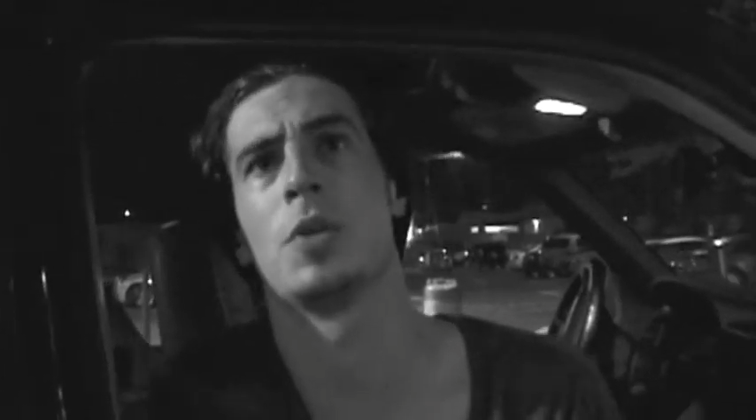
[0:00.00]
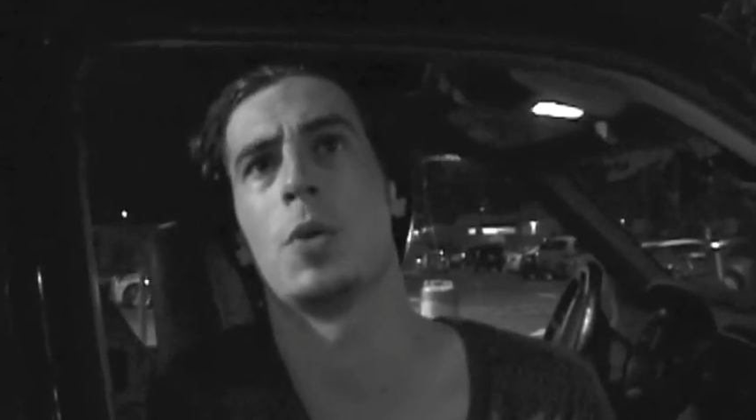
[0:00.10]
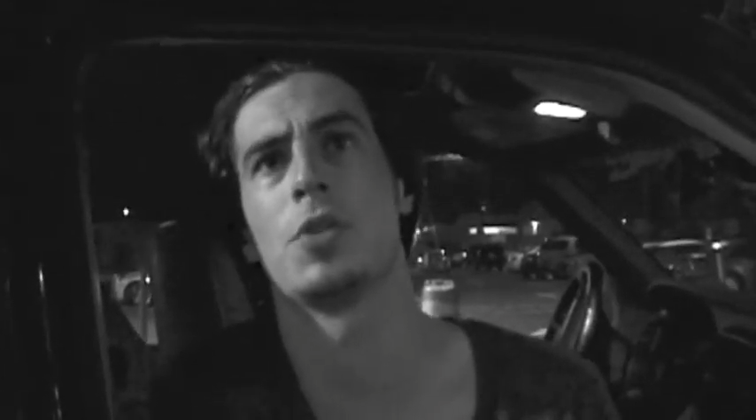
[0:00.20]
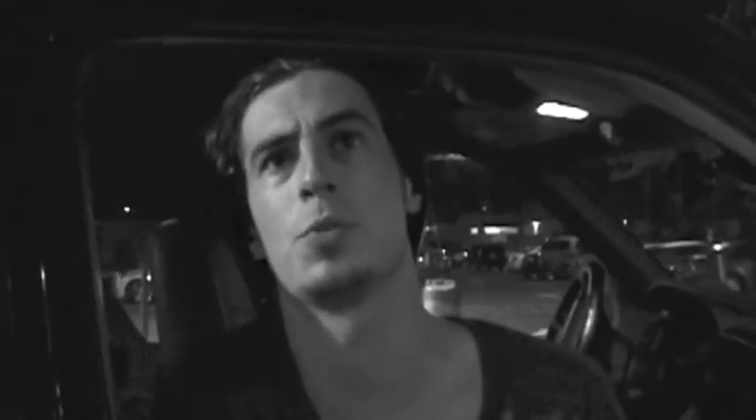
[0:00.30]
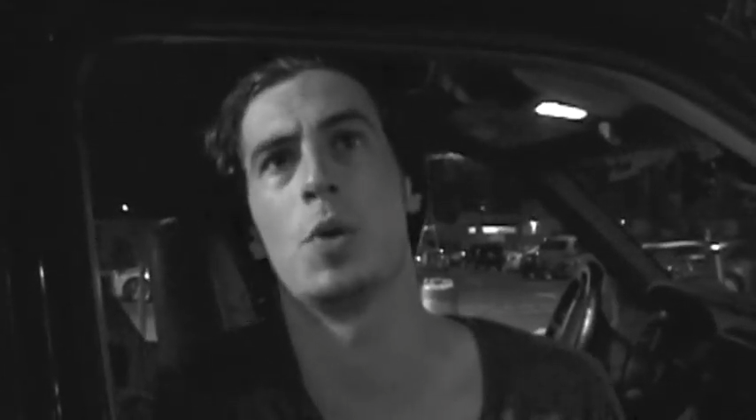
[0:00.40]
There
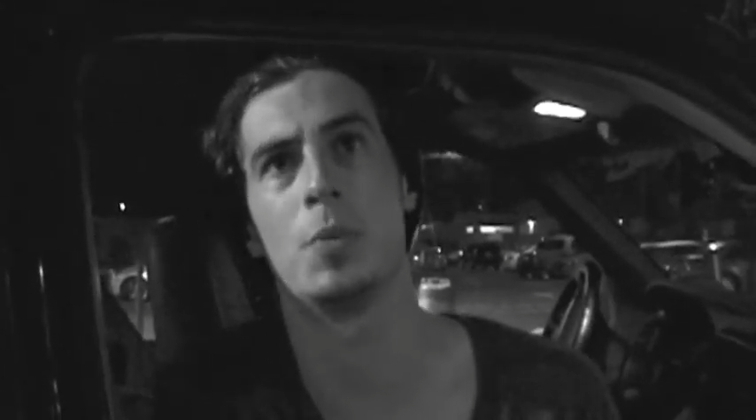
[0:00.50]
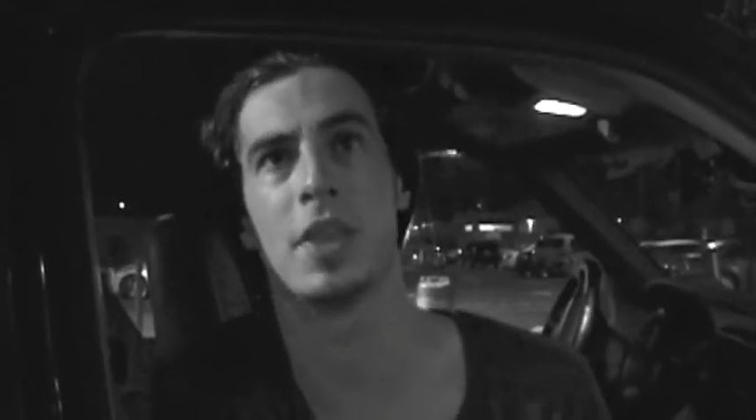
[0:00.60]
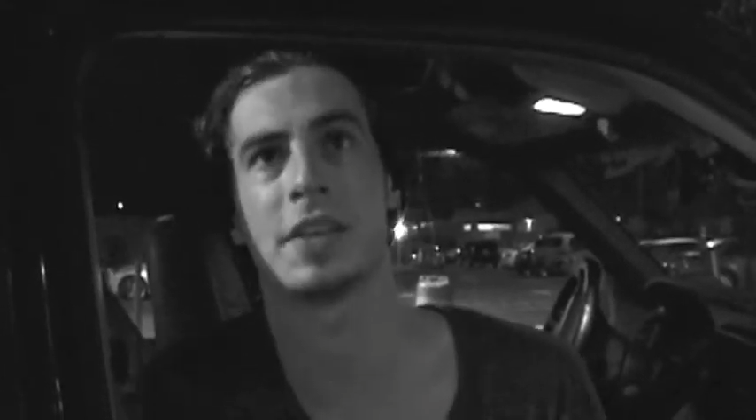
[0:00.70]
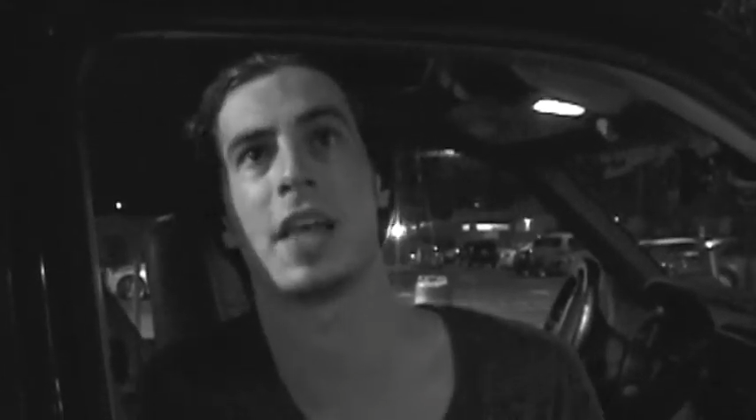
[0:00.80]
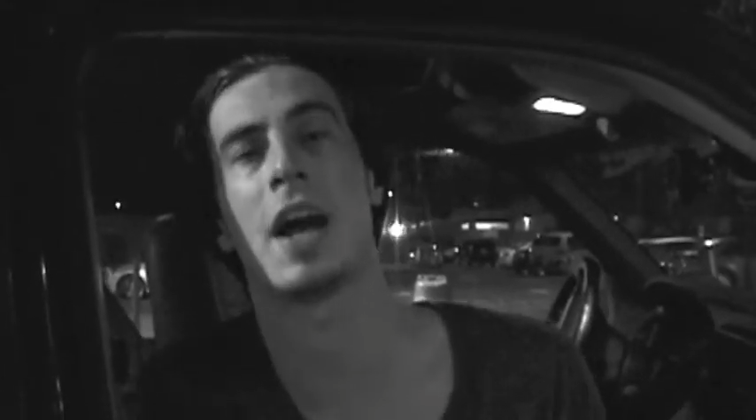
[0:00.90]
always will be
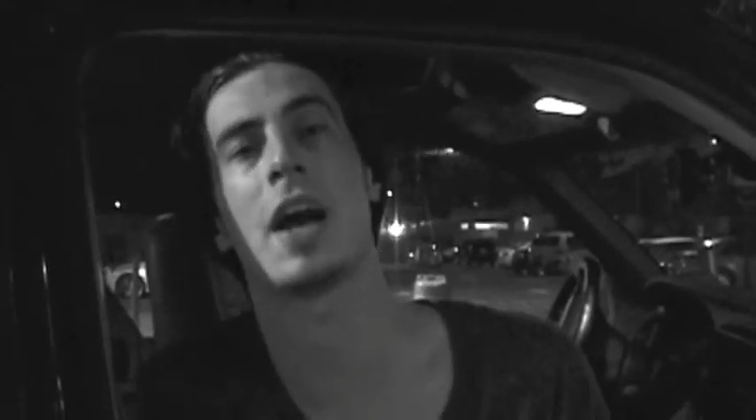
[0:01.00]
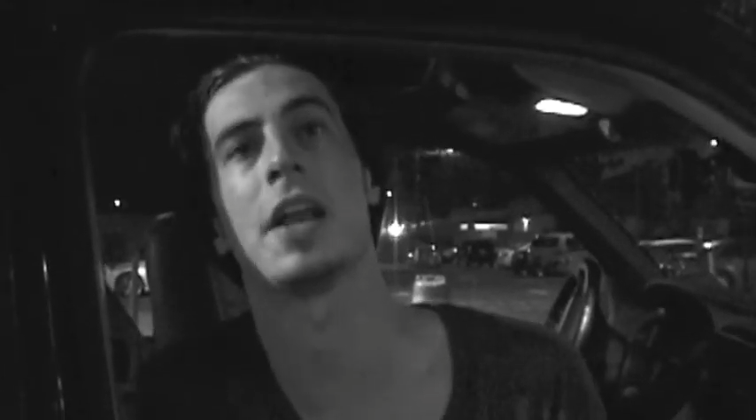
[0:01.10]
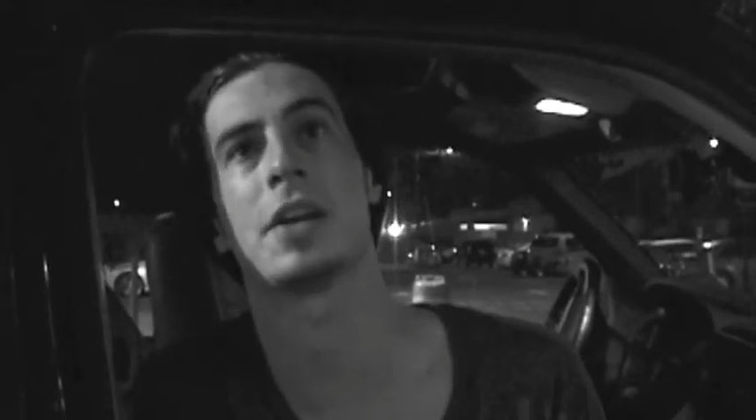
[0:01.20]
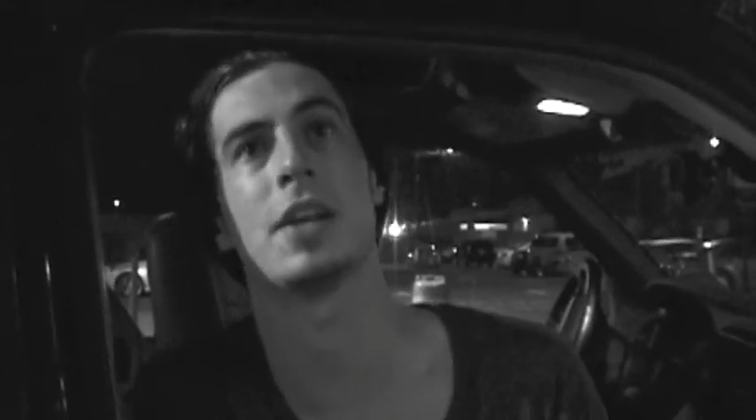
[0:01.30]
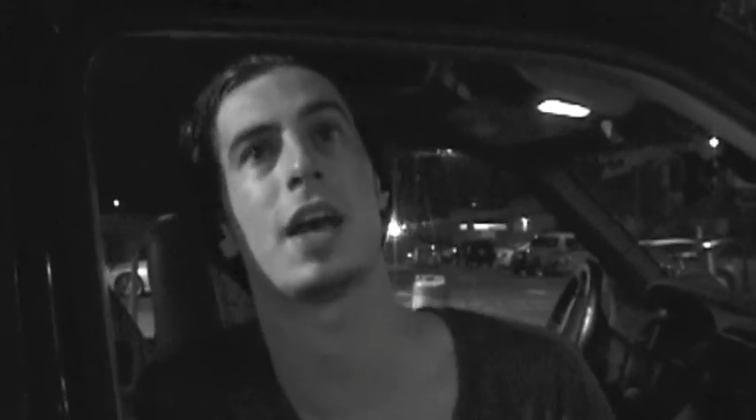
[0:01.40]
like that
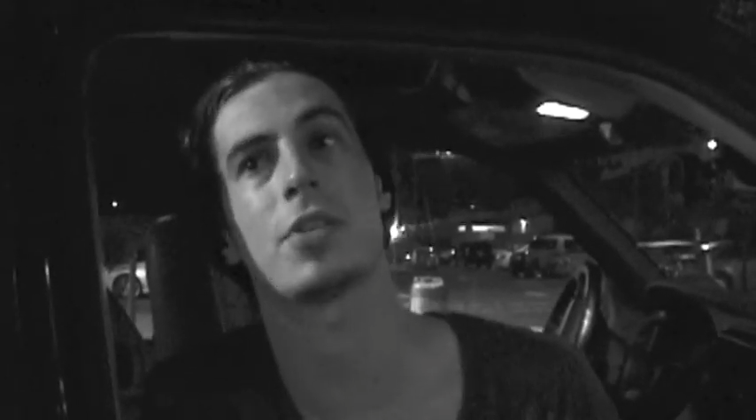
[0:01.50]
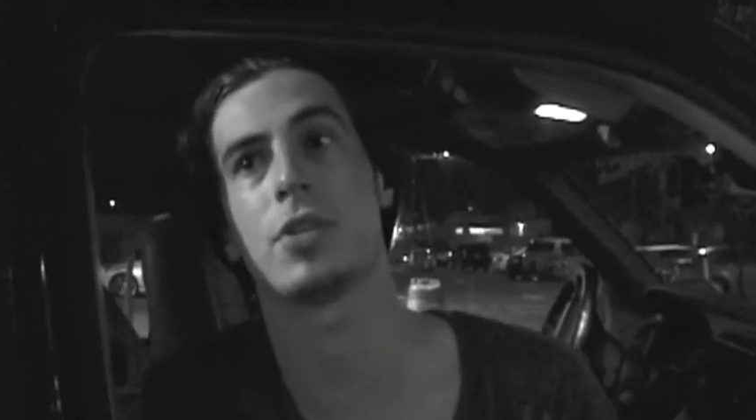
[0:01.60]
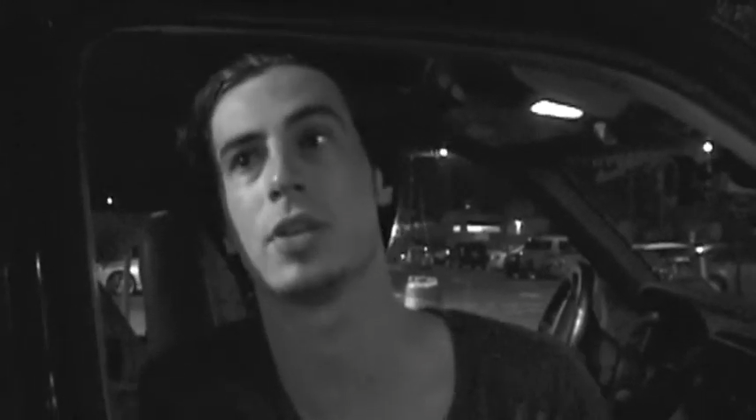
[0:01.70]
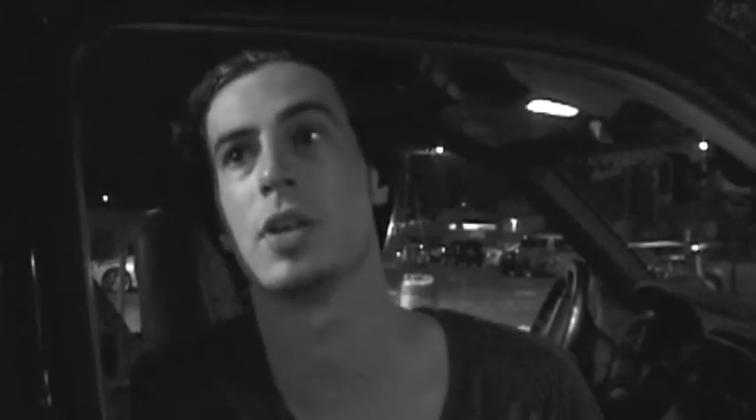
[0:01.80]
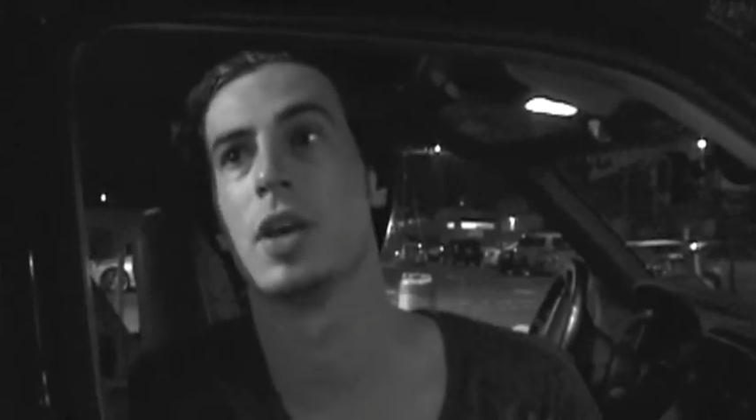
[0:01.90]
kind of connection.